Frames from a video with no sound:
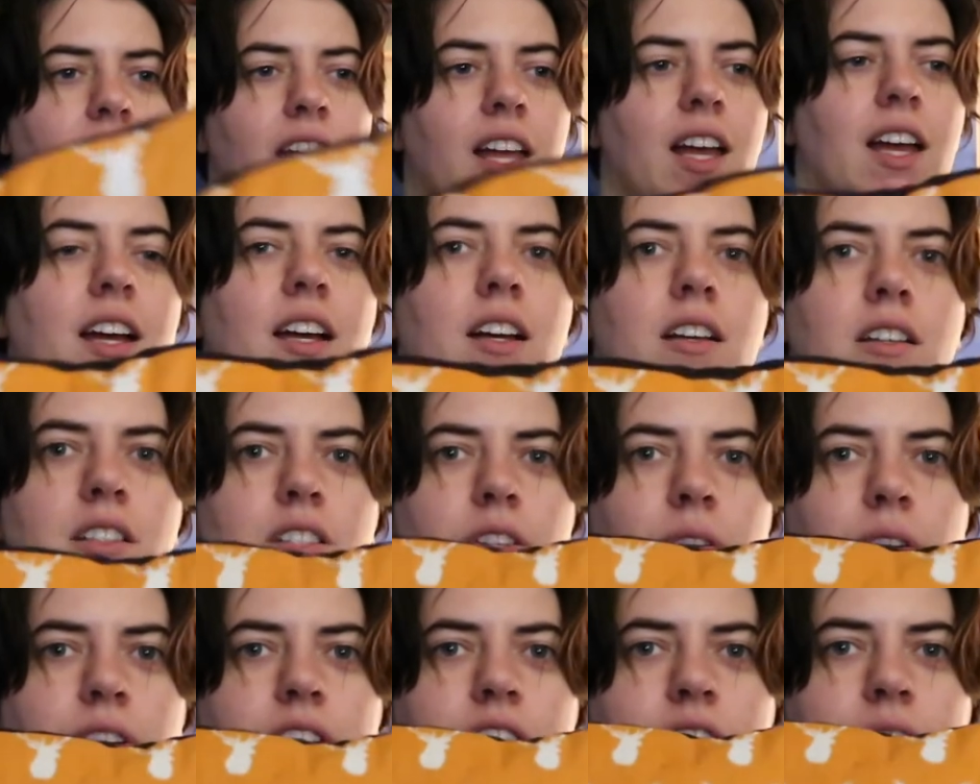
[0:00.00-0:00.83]
Uh,
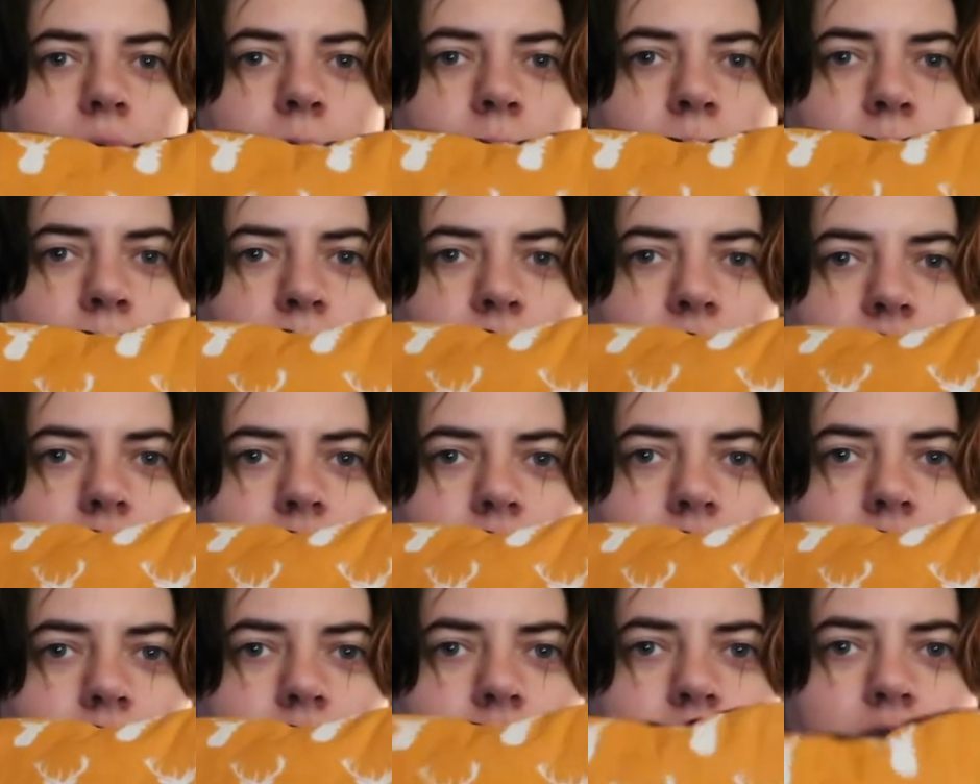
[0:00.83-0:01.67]
so I just went with a
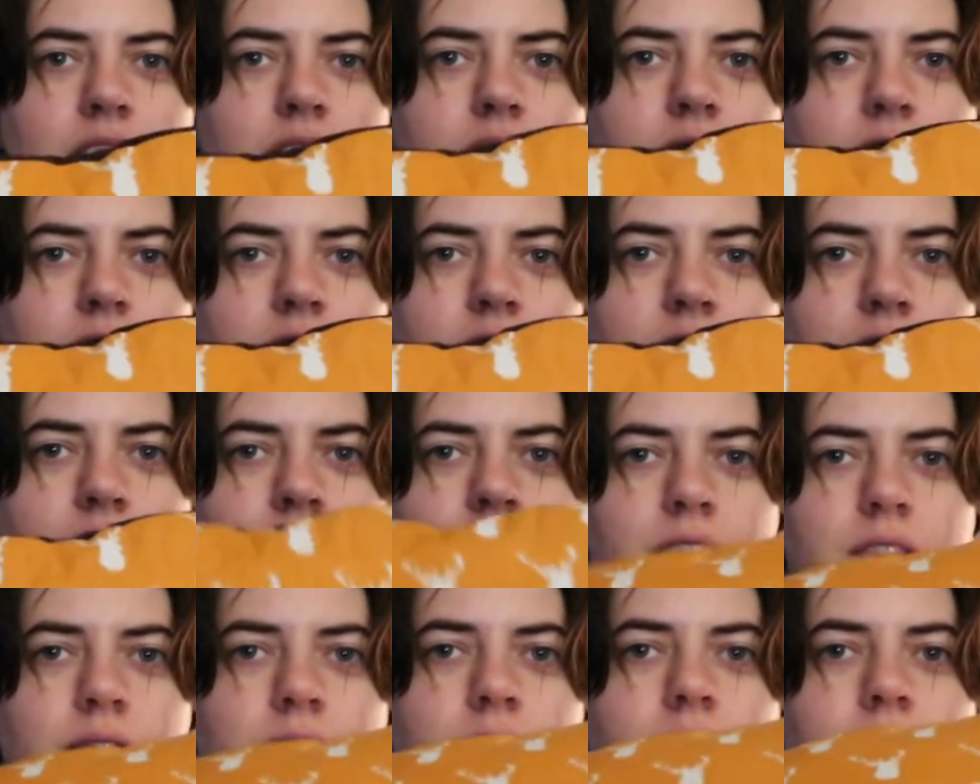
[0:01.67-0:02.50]

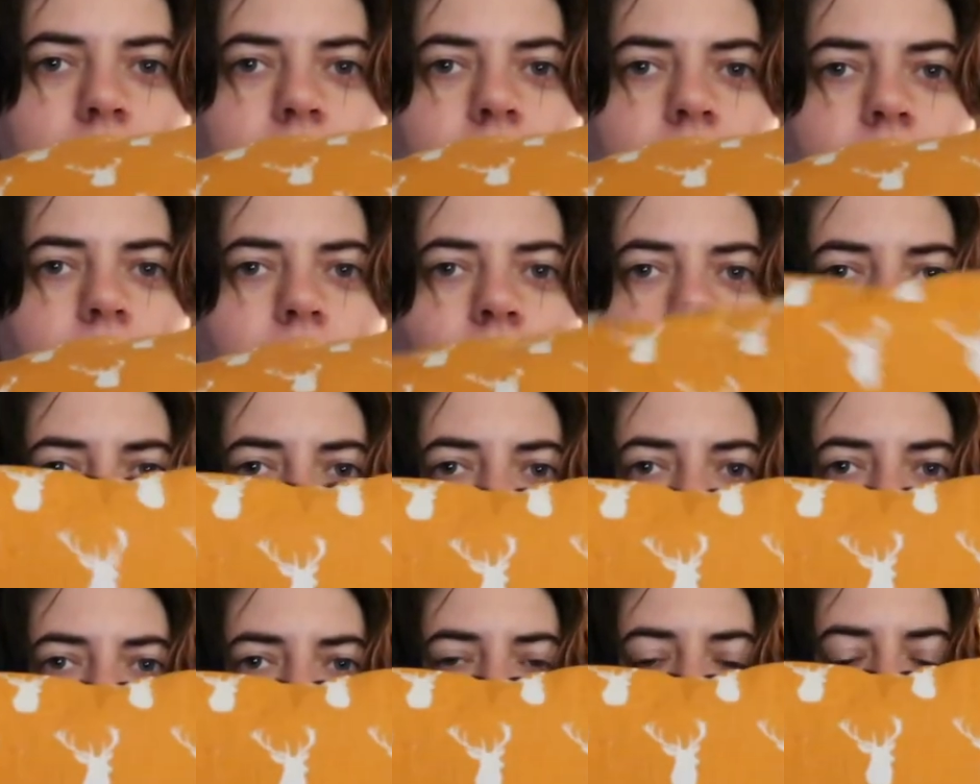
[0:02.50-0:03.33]

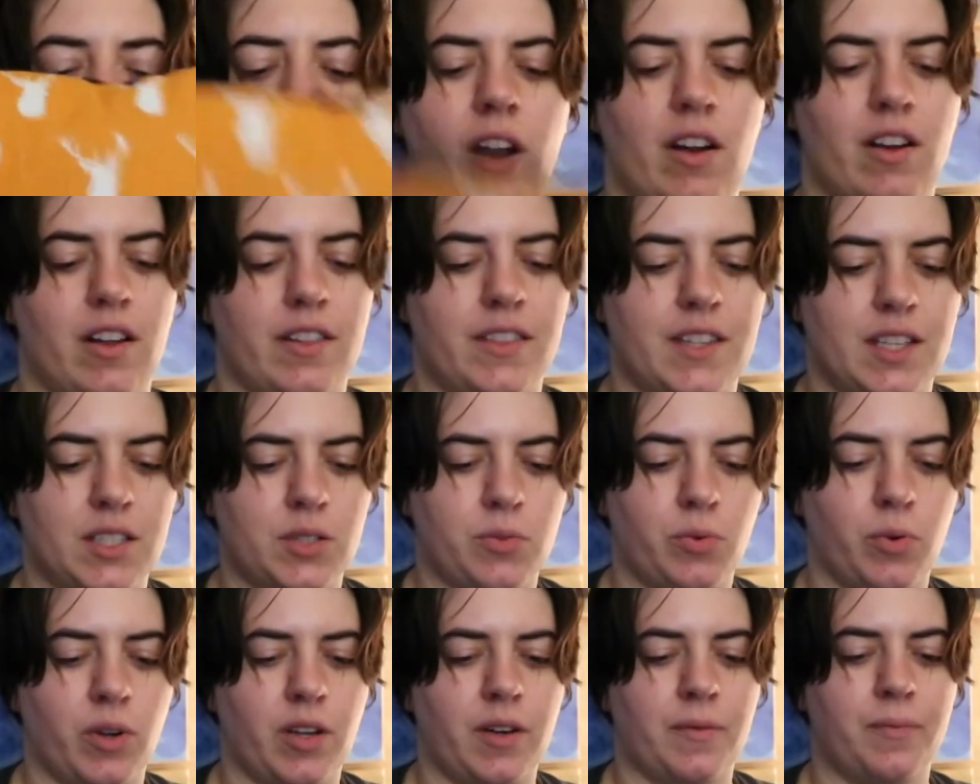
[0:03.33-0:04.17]
regular square on this
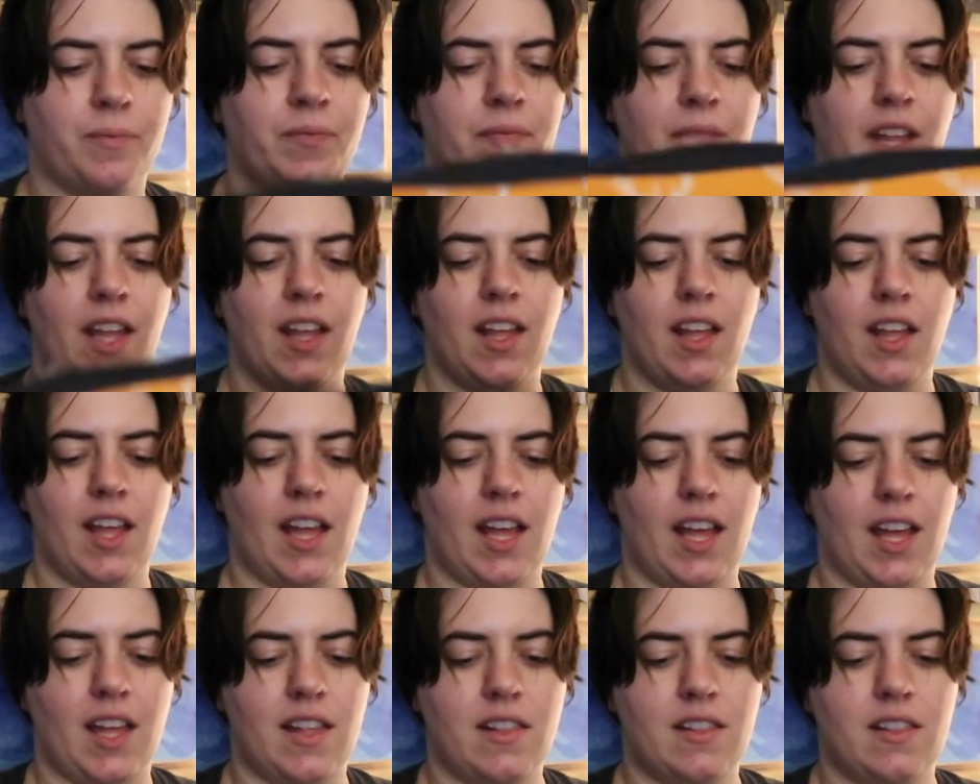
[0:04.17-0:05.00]
one.
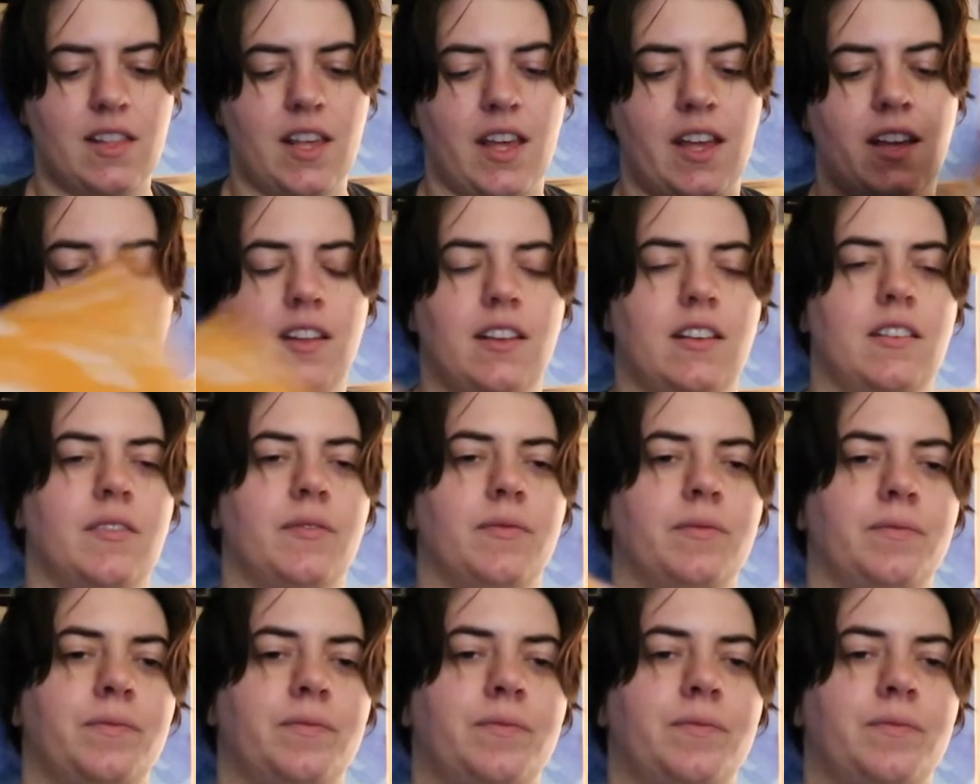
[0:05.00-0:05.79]
And then